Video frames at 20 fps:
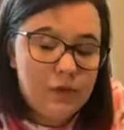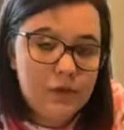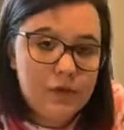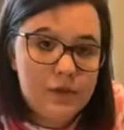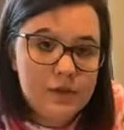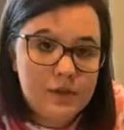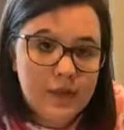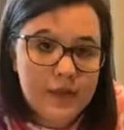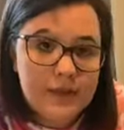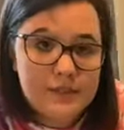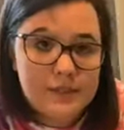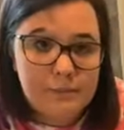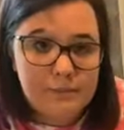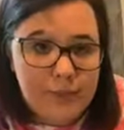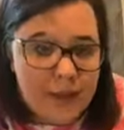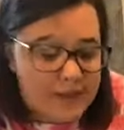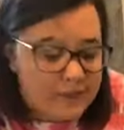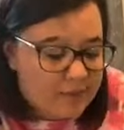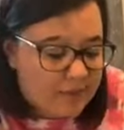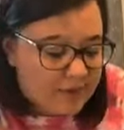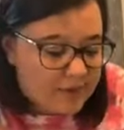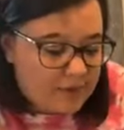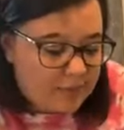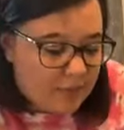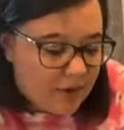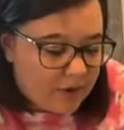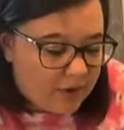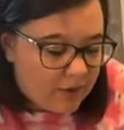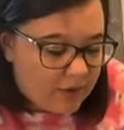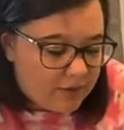good things and bad things
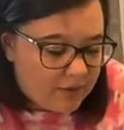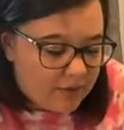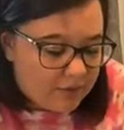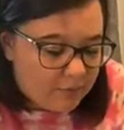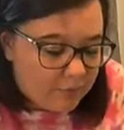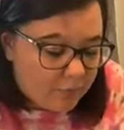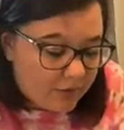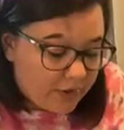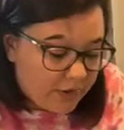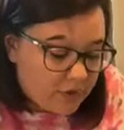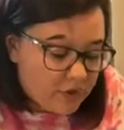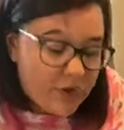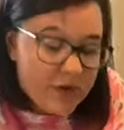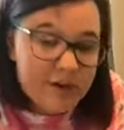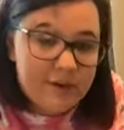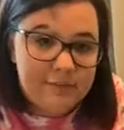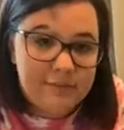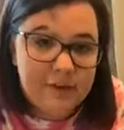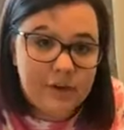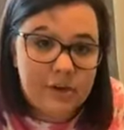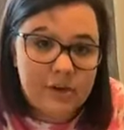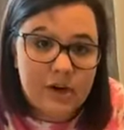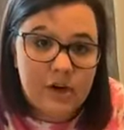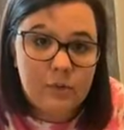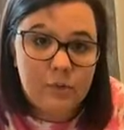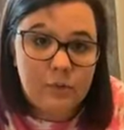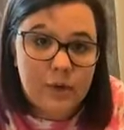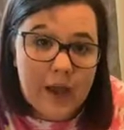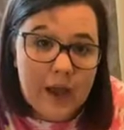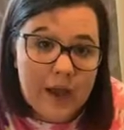about it, and then we're going to try and figure
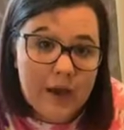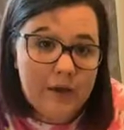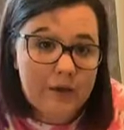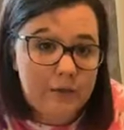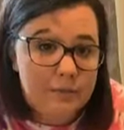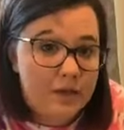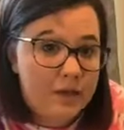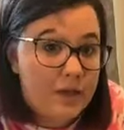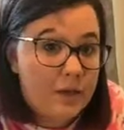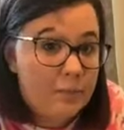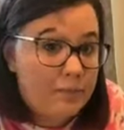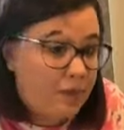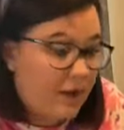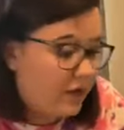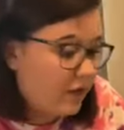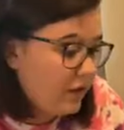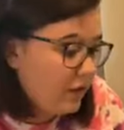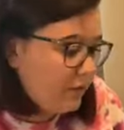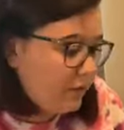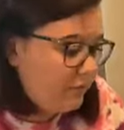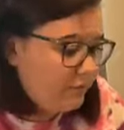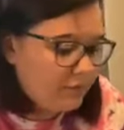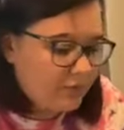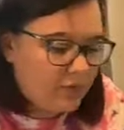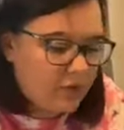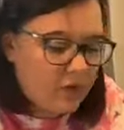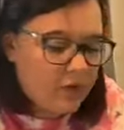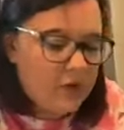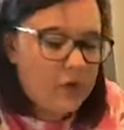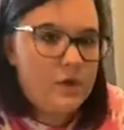out how to make it better.
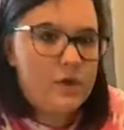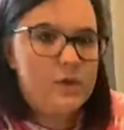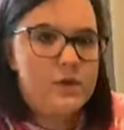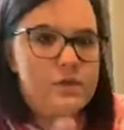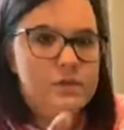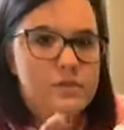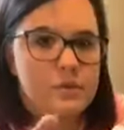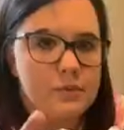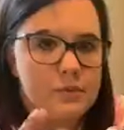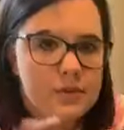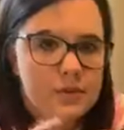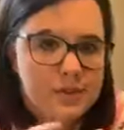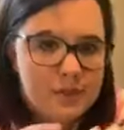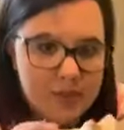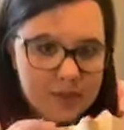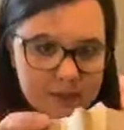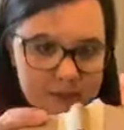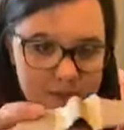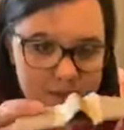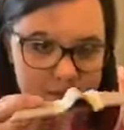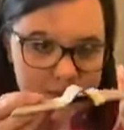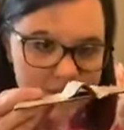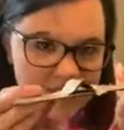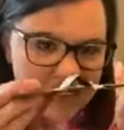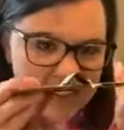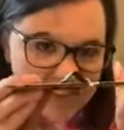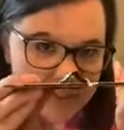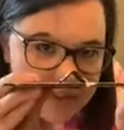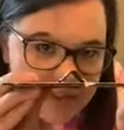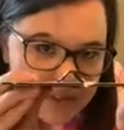So with this,
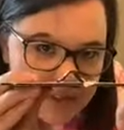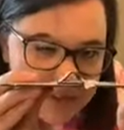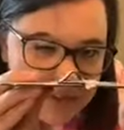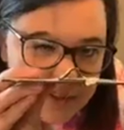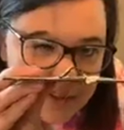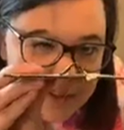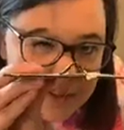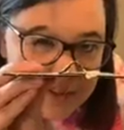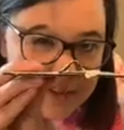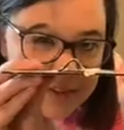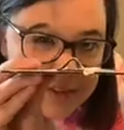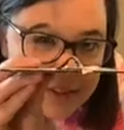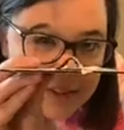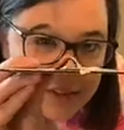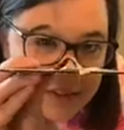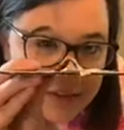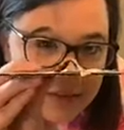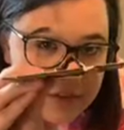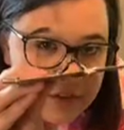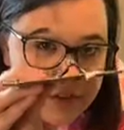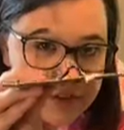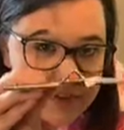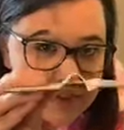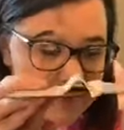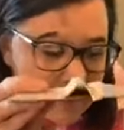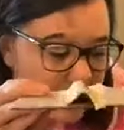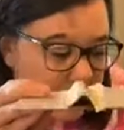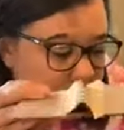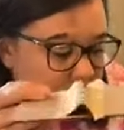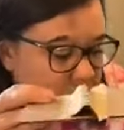you can
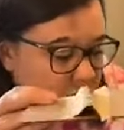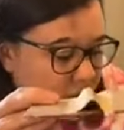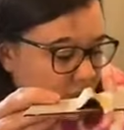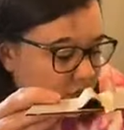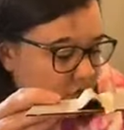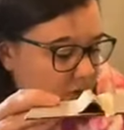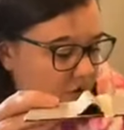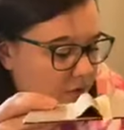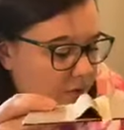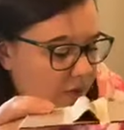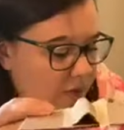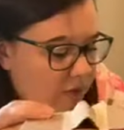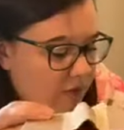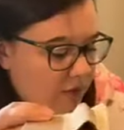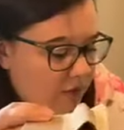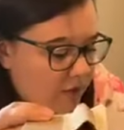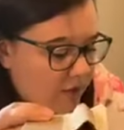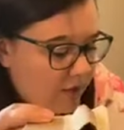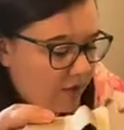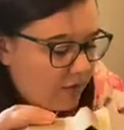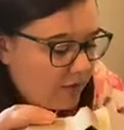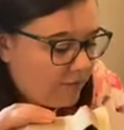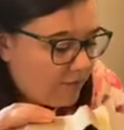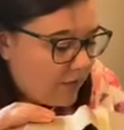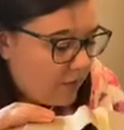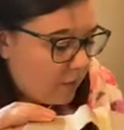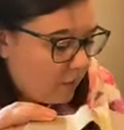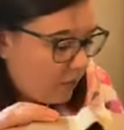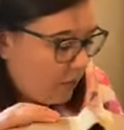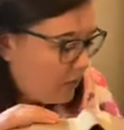see straight through it, and if
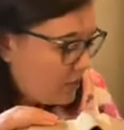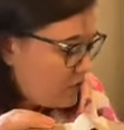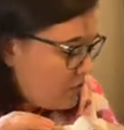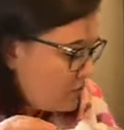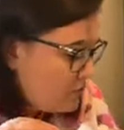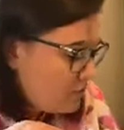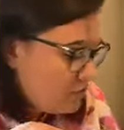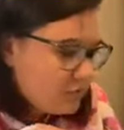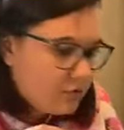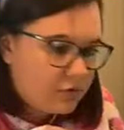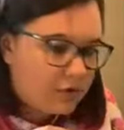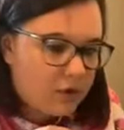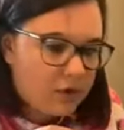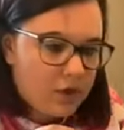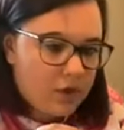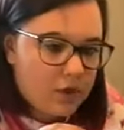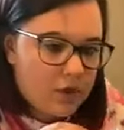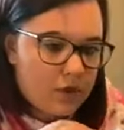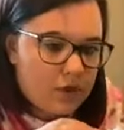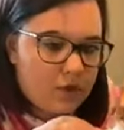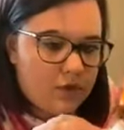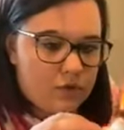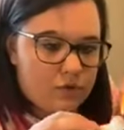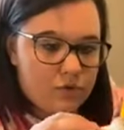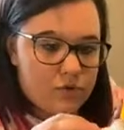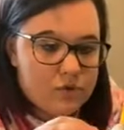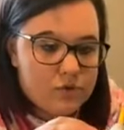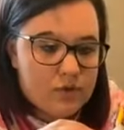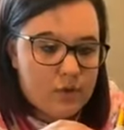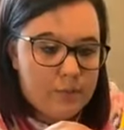I were to
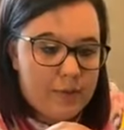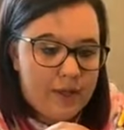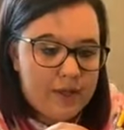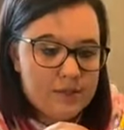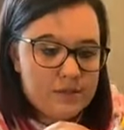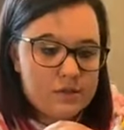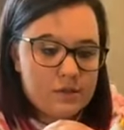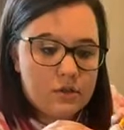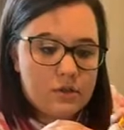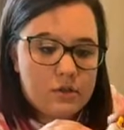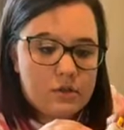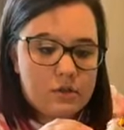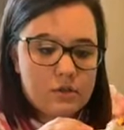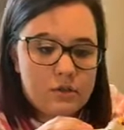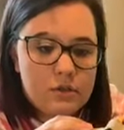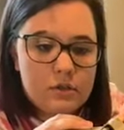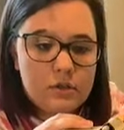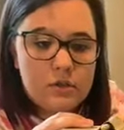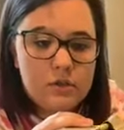use a pencil,